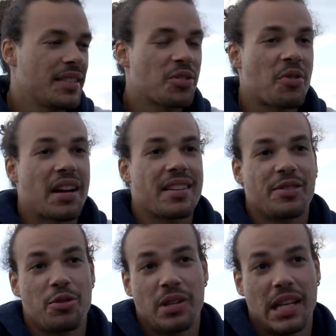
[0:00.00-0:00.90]
This track
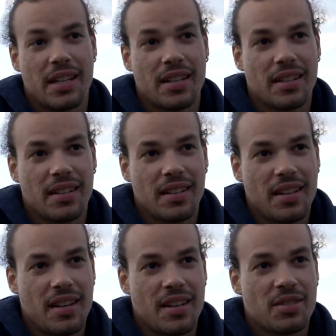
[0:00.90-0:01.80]
is unique,
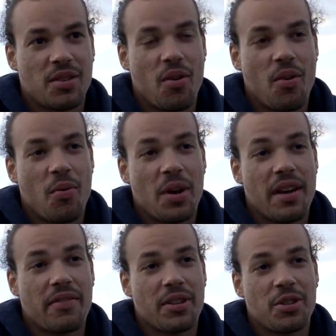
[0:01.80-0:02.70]
so
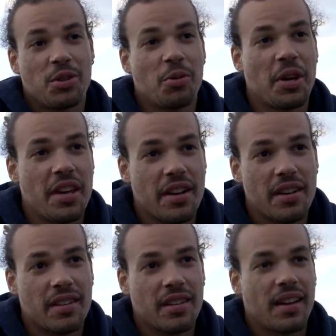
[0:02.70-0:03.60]
whatever you do
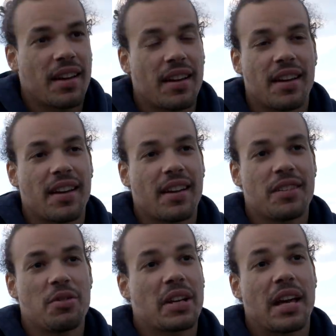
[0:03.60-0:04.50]
here, uh,
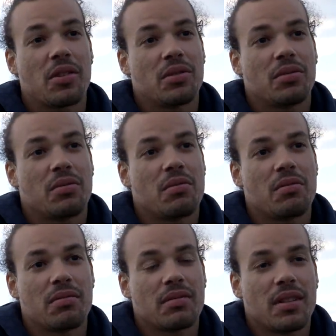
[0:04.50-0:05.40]
you cannot do
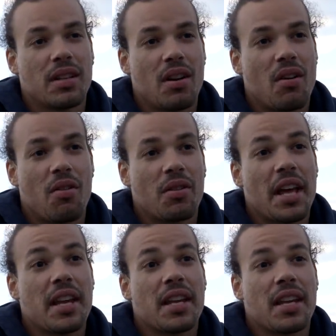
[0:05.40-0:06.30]
on
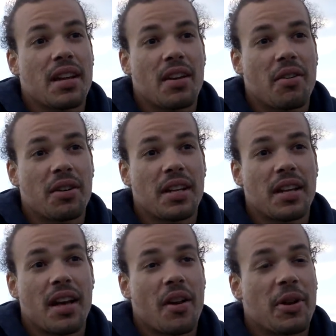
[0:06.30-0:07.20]
any on
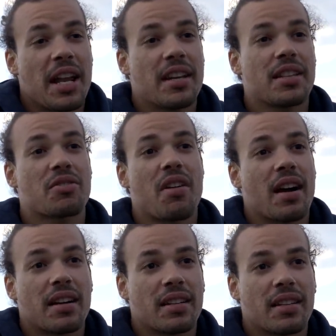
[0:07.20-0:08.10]
any, on any track